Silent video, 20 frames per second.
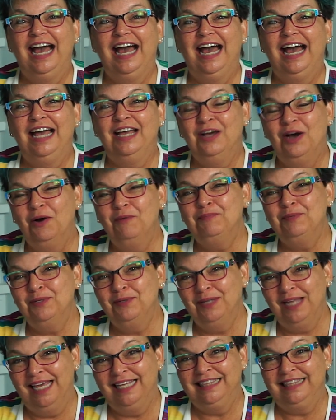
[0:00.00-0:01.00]
I hope
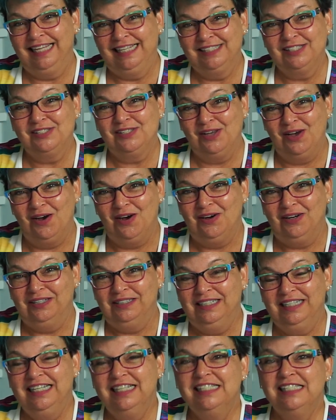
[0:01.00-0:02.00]
you like that
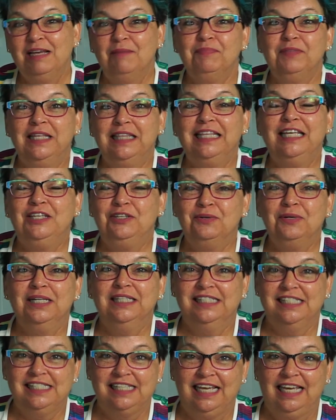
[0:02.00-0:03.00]
song. Something that you
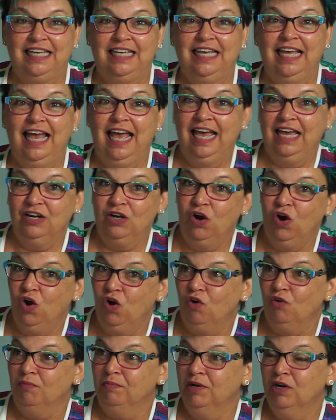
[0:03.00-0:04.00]
can sing at
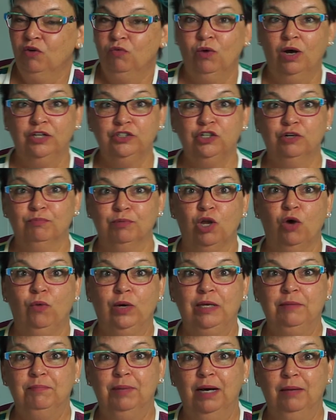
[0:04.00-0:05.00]
home while you're
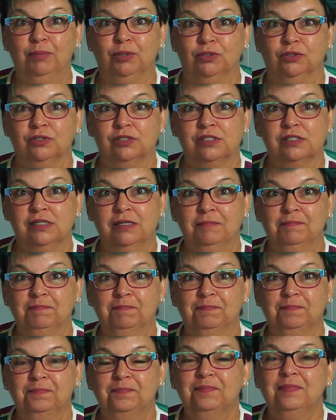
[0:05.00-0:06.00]
blowing bubbles.
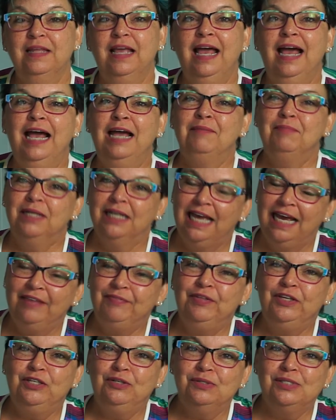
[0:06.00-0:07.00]
I'm
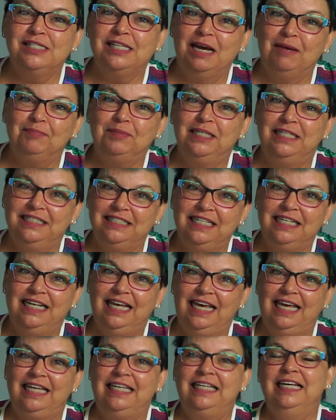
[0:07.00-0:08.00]
glad that you stopped in
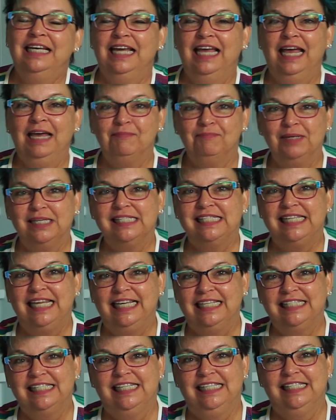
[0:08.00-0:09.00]
today at Miss
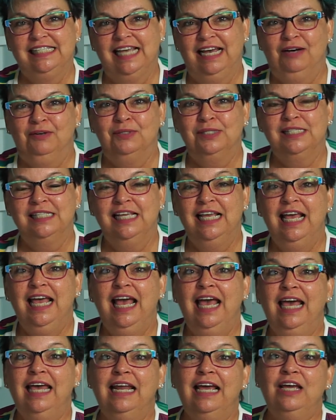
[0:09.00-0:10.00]
Nancy's house,
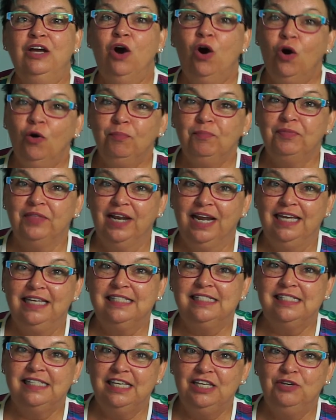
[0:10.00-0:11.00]
and I hope that I
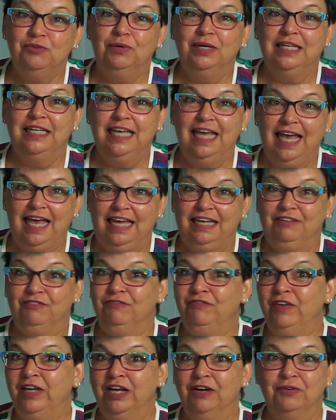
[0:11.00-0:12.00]
see you
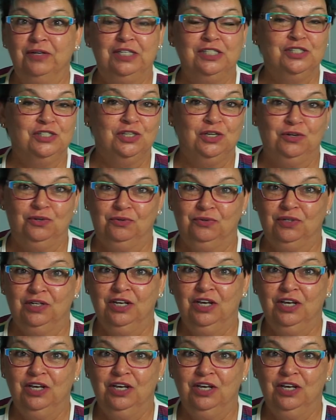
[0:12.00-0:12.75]
again very soon.